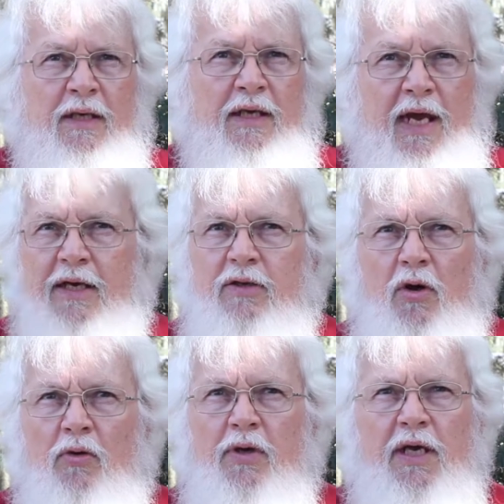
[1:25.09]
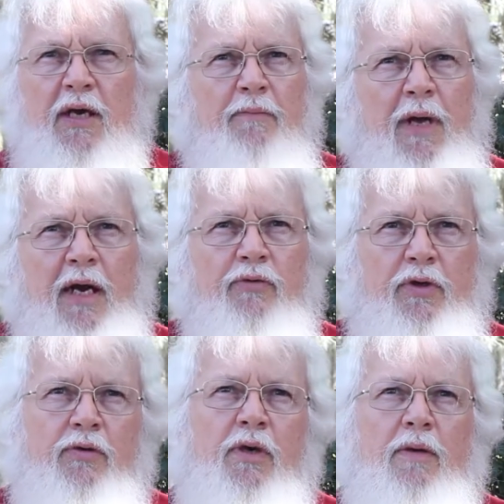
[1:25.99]
Canon OEM battery
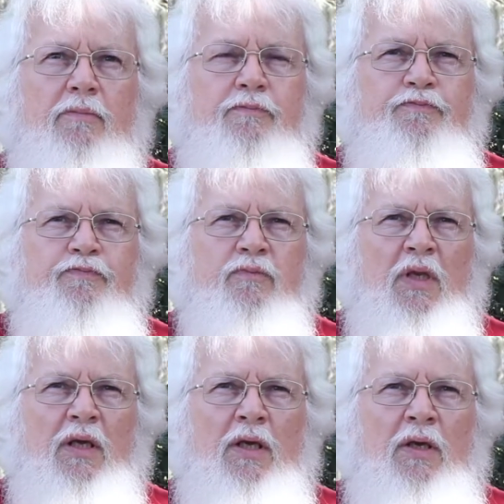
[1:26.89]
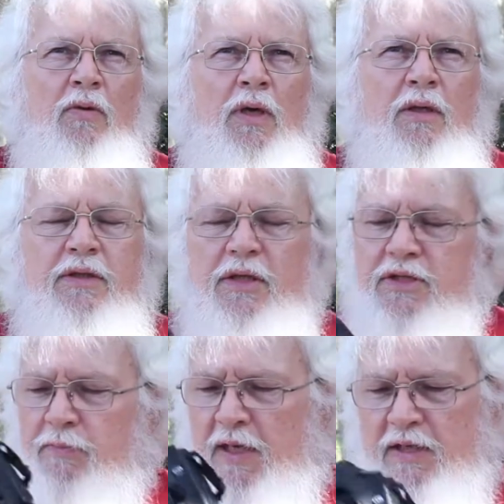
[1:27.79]
grip. Well, it
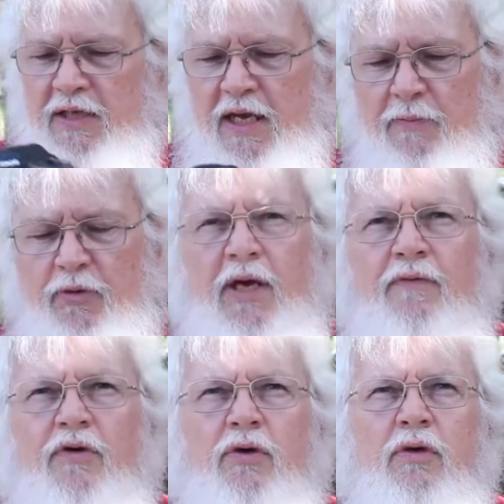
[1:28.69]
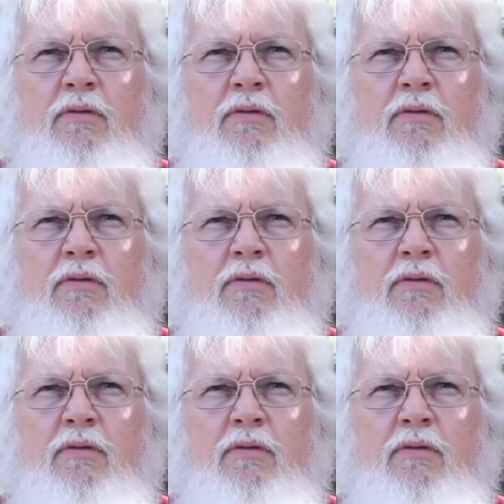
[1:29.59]
does make the camera heavier.